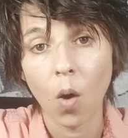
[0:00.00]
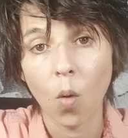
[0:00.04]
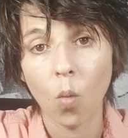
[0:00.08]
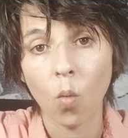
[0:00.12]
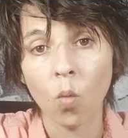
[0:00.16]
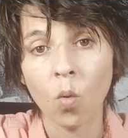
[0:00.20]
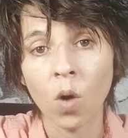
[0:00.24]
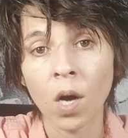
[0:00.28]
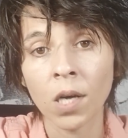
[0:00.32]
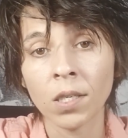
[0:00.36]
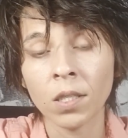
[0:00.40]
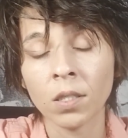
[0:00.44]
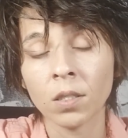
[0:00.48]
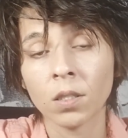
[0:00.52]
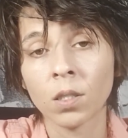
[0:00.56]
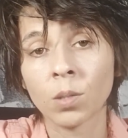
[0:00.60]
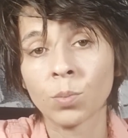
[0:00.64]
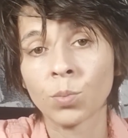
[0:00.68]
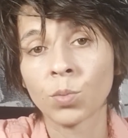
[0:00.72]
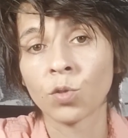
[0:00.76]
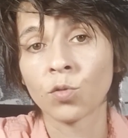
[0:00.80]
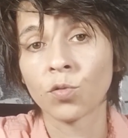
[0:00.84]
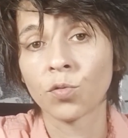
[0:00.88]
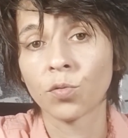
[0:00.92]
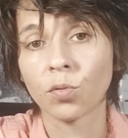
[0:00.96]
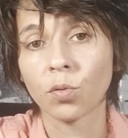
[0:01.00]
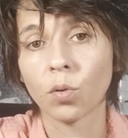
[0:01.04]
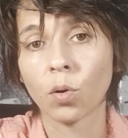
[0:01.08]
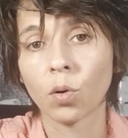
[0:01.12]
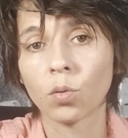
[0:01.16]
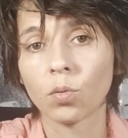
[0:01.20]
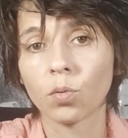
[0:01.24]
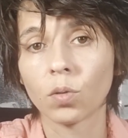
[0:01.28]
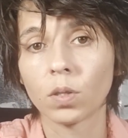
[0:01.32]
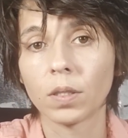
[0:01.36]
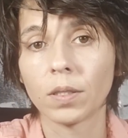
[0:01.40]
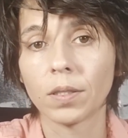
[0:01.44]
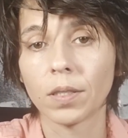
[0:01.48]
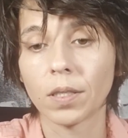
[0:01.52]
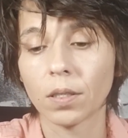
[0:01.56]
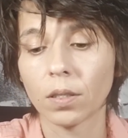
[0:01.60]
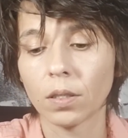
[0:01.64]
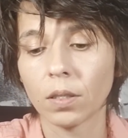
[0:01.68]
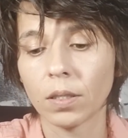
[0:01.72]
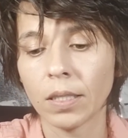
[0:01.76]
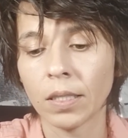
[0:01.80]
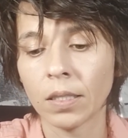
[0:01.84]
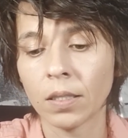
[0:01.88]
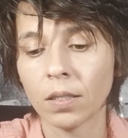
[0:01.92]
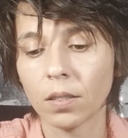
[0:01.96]
wanting to move forward
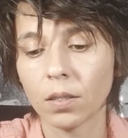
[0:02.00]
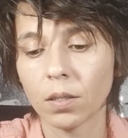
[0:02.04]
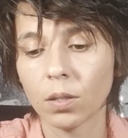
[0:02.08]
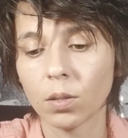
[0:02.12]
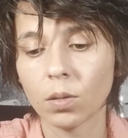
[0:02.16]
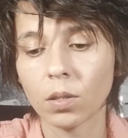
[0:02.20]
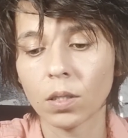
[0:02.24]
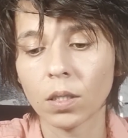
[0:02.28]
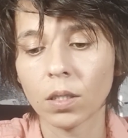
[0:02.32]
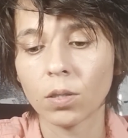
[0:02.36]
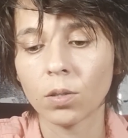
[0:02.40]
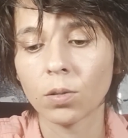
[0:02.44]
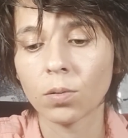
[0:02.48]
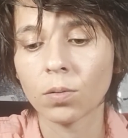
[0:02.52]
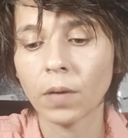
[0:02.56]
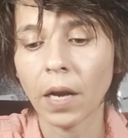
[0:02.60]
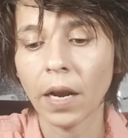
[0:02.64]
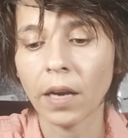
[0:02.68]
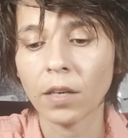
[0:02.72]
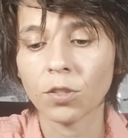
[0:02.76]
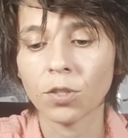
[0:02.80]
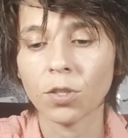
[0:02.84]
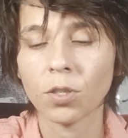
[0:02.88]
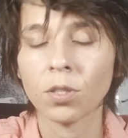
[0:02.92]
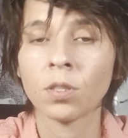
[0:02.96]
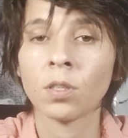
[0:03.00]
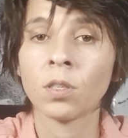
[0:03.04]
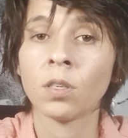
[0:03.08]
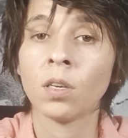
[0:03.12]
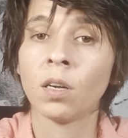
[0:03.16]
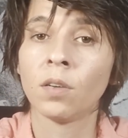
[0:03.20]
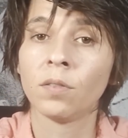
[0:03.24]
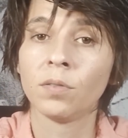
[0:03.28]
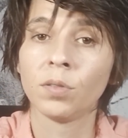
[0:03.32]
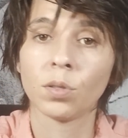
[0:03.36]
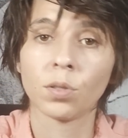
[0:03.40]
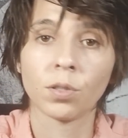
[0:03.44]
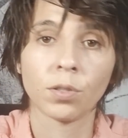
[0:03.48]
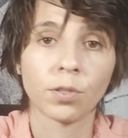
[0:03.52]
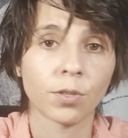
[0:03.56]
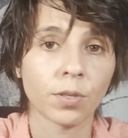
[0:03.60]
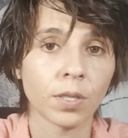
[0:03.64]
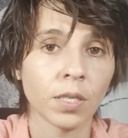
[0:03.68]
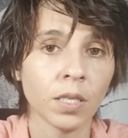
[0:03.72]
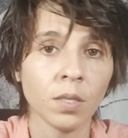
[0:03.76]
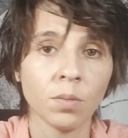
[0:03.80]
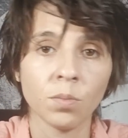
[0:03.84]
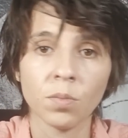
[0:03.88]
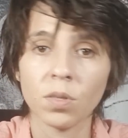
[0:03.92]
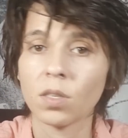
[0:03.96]
into the direction of your
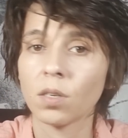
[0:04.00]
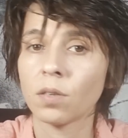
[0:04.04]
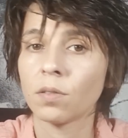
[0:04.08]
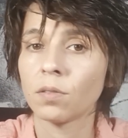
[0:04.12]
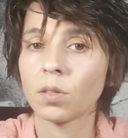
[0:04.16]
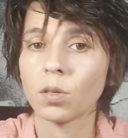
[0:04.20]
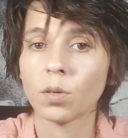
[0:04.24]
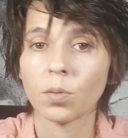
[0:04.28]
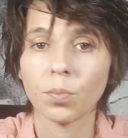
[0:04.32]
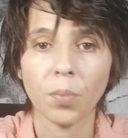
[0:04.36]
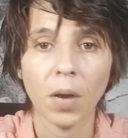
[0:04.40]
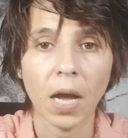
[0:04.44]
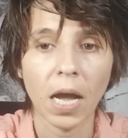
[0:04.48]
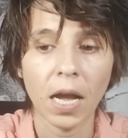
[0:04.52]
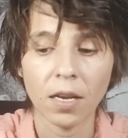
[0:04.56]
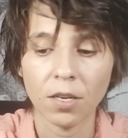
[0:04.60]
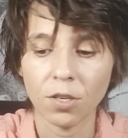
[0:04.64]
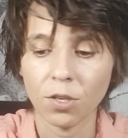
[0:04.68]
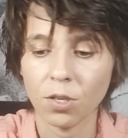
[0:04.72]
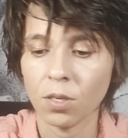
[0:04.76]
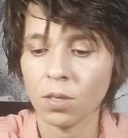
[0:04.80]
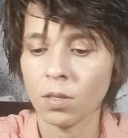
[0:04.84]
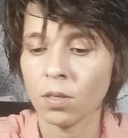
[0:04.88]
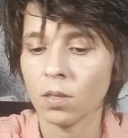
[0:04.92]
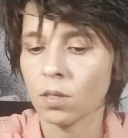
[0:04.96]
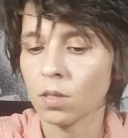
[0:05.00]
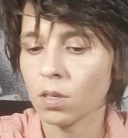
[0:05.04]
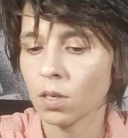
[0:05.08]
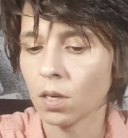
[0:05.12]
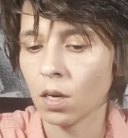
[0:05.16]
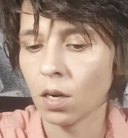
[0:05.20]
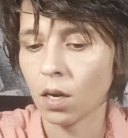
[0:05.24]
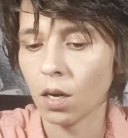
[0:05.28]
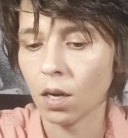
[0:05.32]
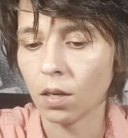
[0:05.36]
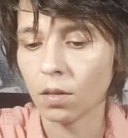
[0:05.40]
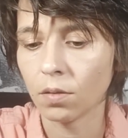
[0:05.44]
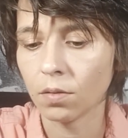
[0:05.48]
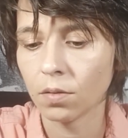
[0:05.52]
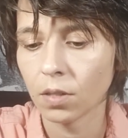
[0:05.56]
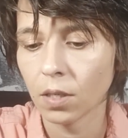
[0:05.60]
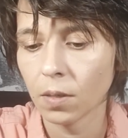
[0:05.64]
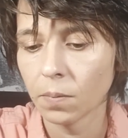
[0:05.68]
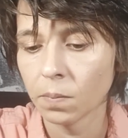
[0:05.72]
dreams, of your passions, of